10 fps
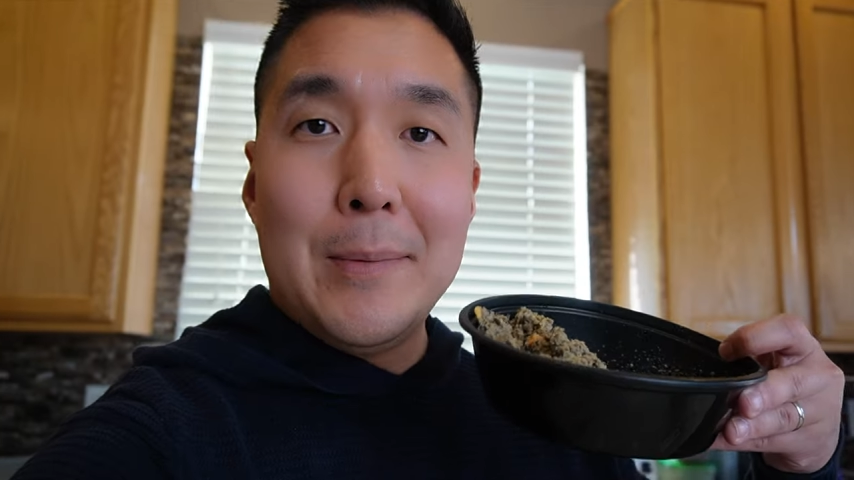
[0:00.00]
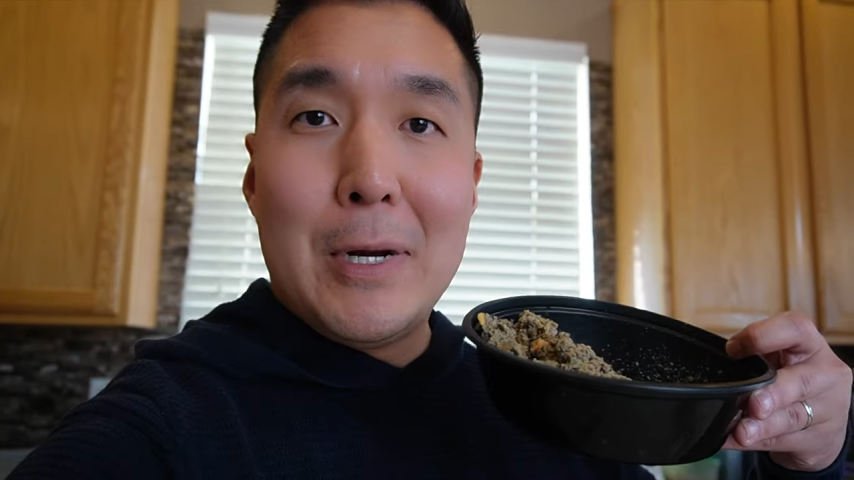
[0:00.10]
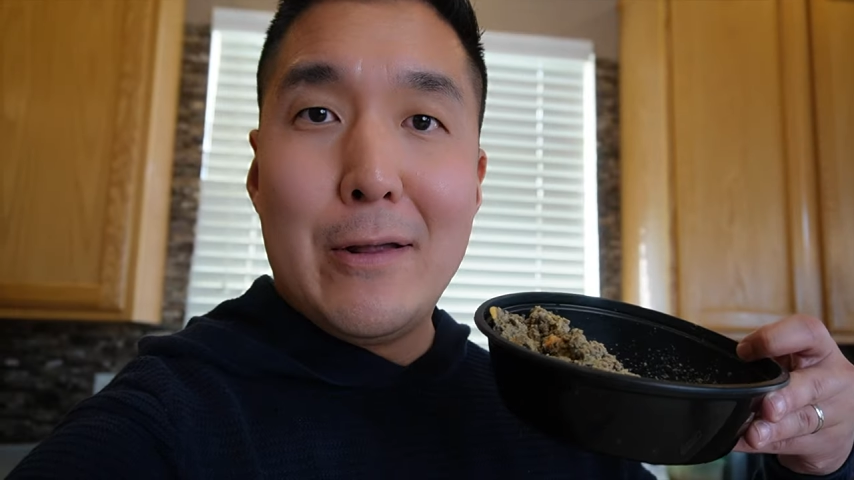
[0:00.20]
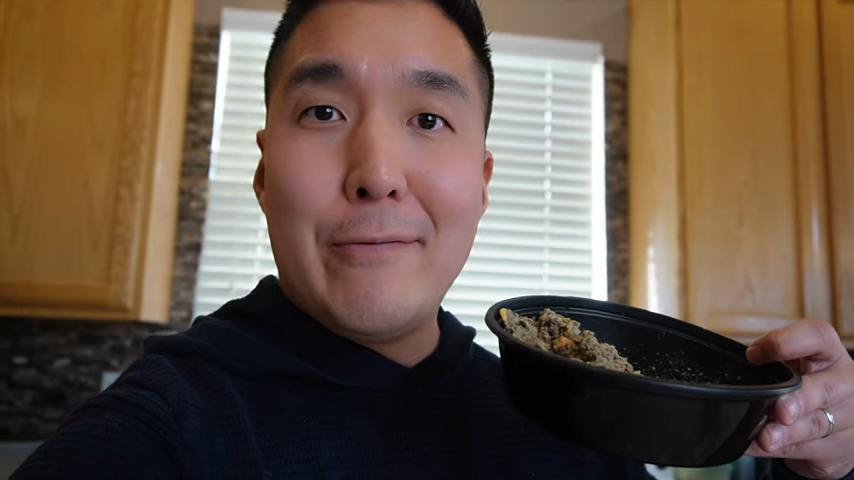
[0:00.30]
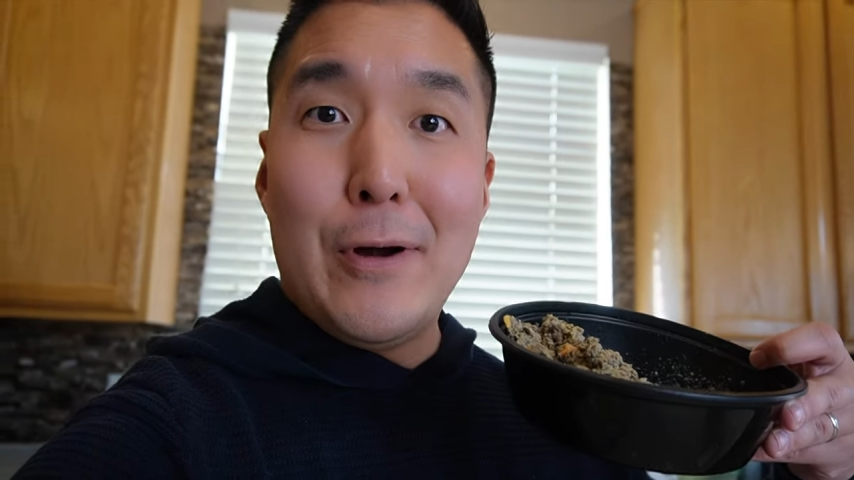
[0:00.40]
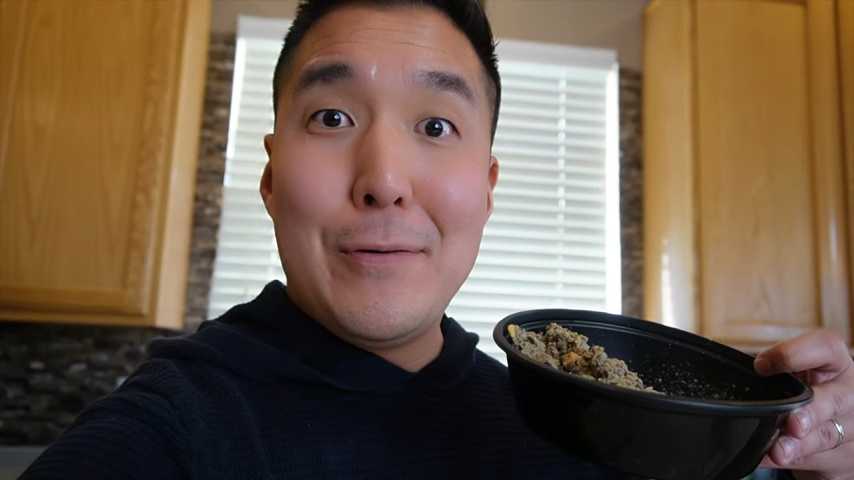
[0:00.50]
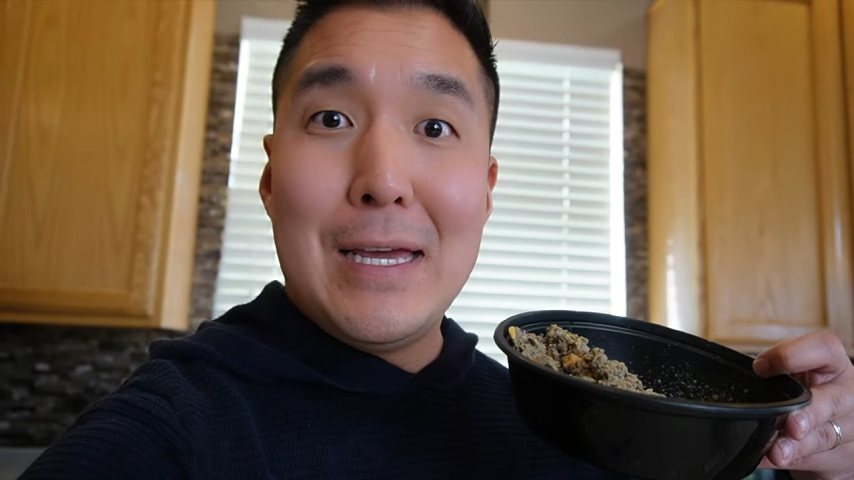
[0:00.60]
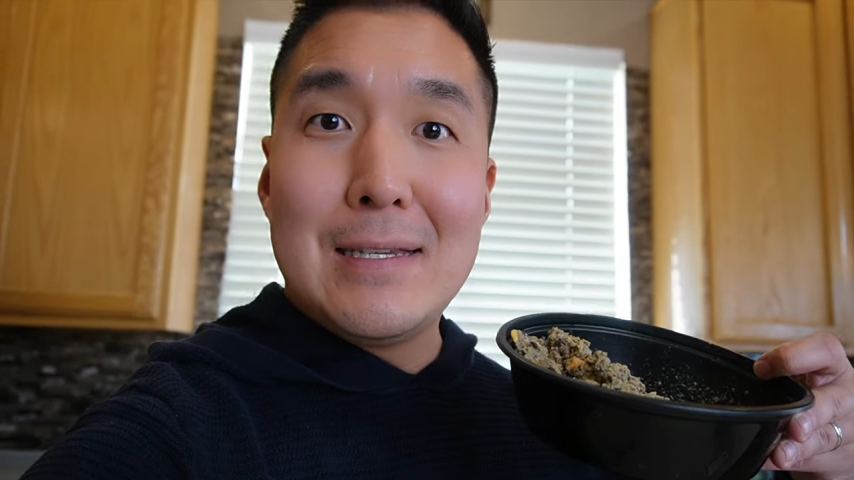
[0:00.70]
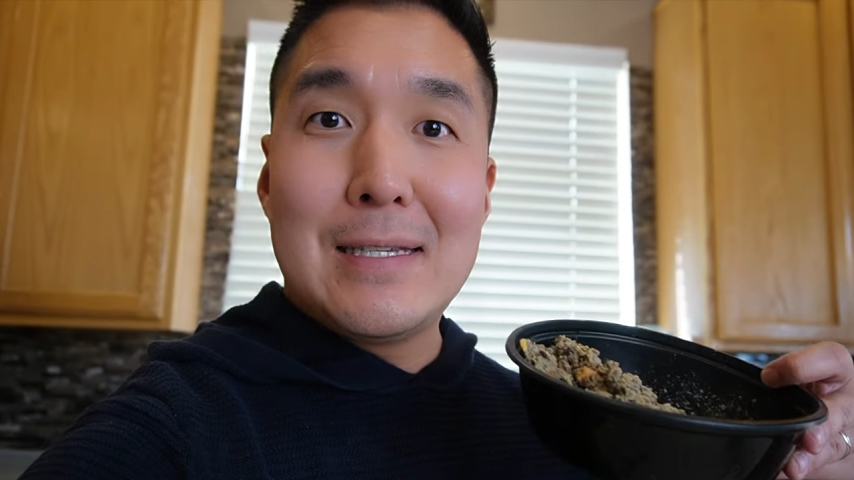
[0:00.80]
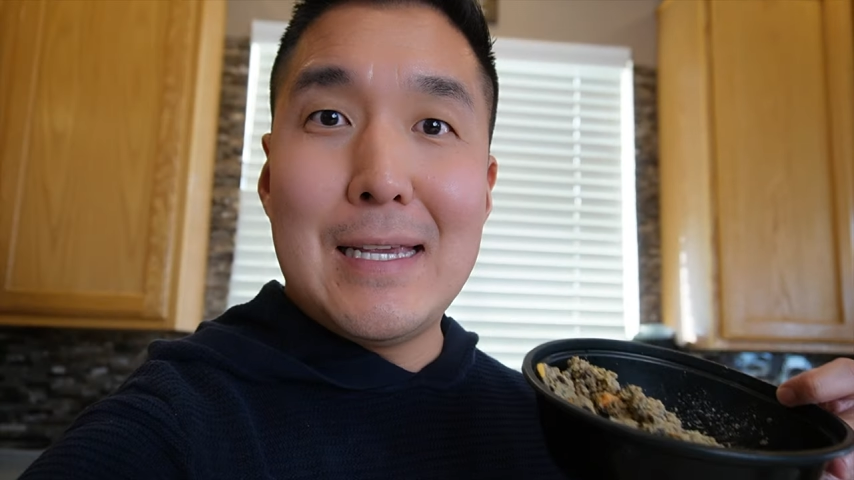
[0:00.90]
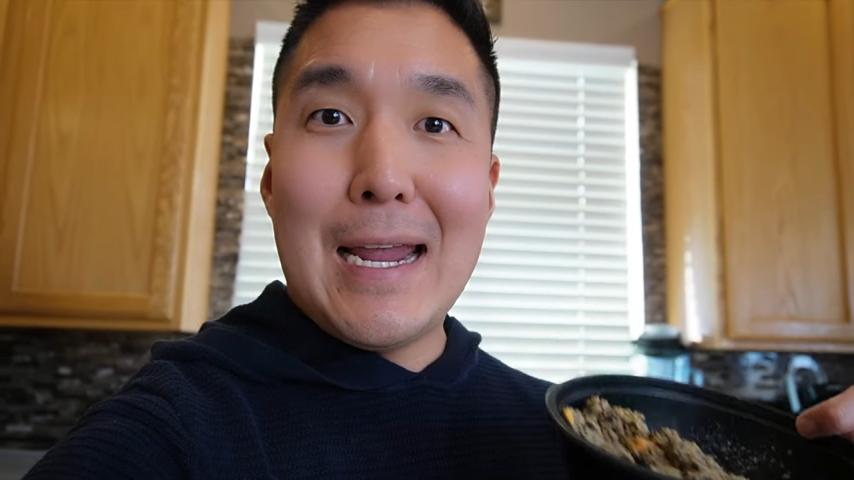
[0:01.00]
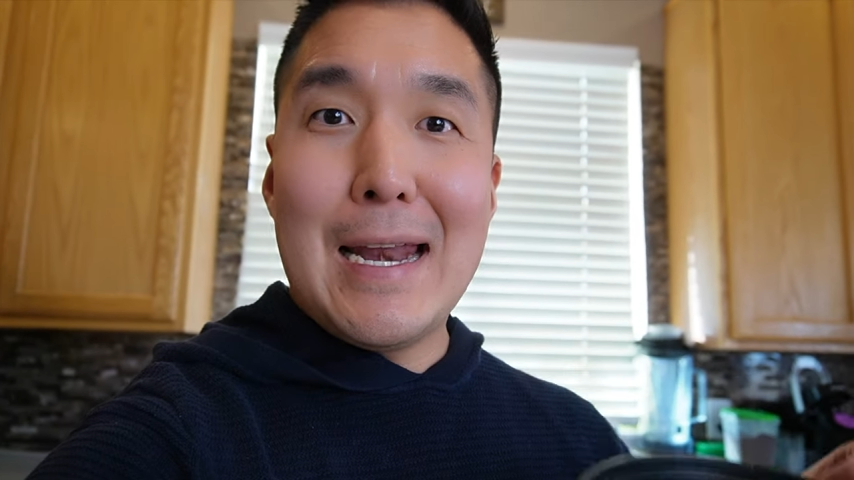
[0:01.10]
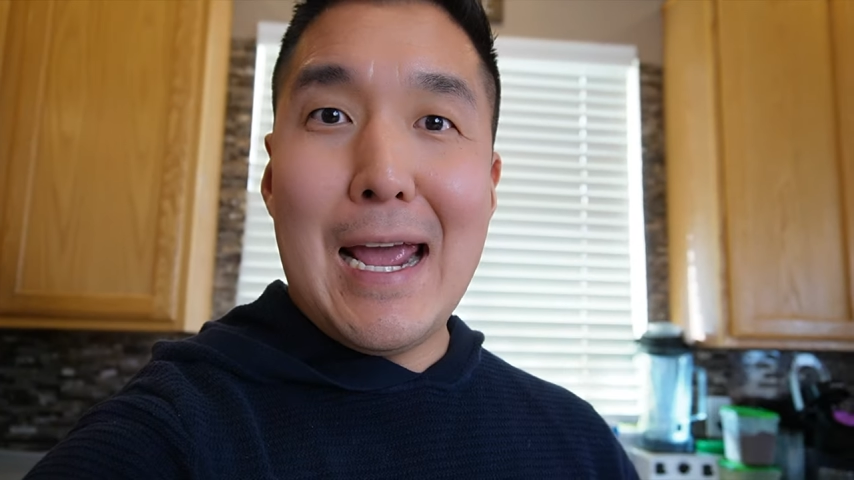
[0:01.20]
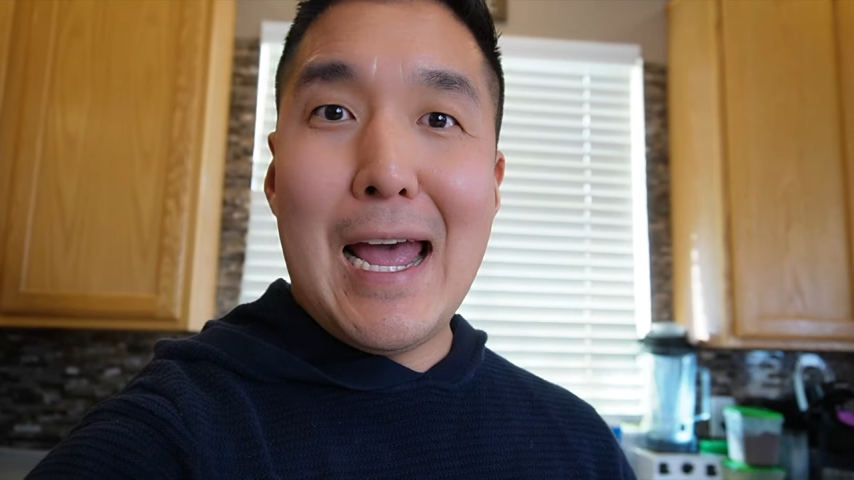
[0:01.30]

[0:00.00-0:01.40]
I'm gonna throw this second